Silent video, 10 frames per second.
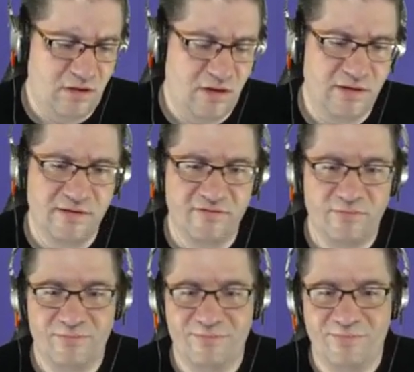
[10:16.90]
I love
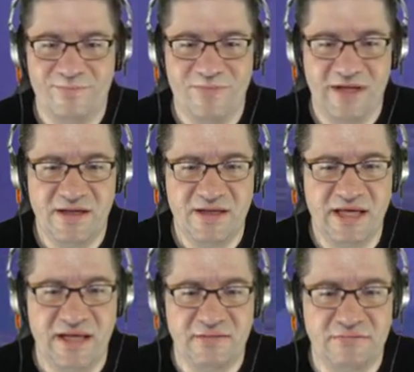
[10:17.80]
being the
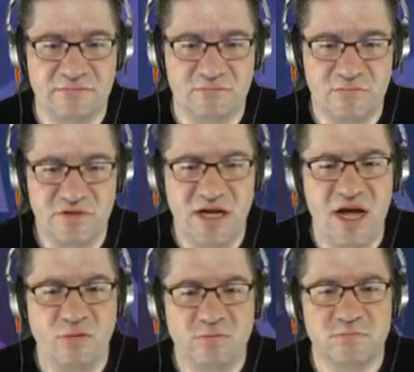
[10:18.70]
kid.
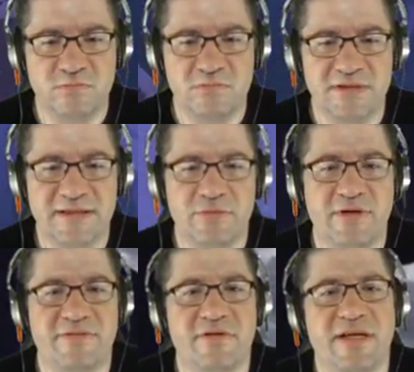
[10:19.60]
No! Except when
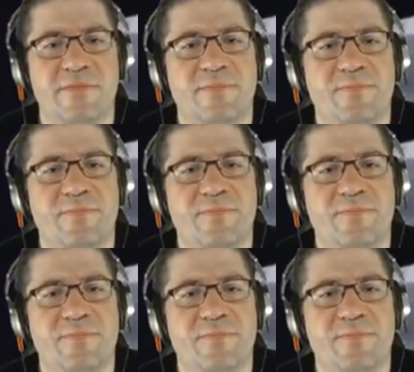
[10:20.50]
I fall down.